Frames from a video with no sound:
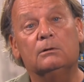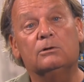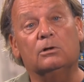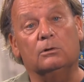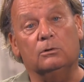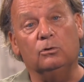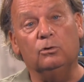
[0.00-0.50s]

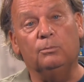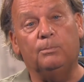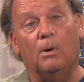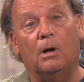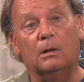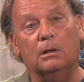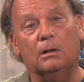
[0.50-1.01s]
to loop
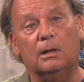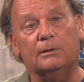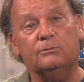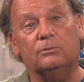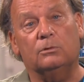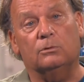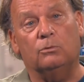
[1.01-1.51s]
all
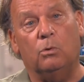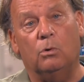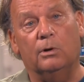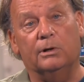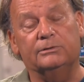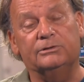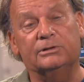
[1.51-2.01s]
electrical
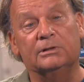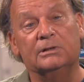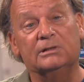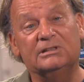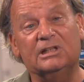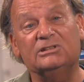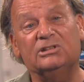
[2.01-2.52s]
cords
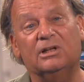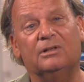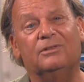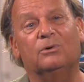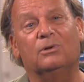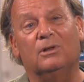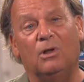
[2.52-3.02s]
such that
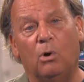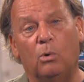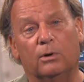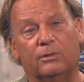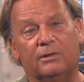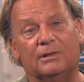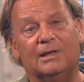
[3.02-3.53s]
they're
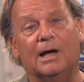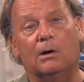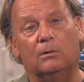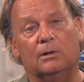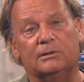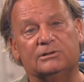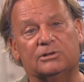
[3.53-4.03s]
lower than the
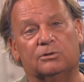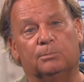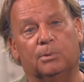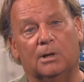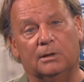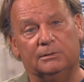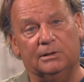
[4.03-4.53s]
outlets they're
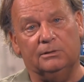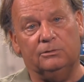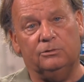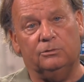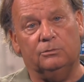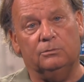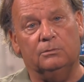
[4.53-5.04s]
plugged
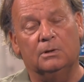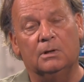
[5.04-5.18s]
into.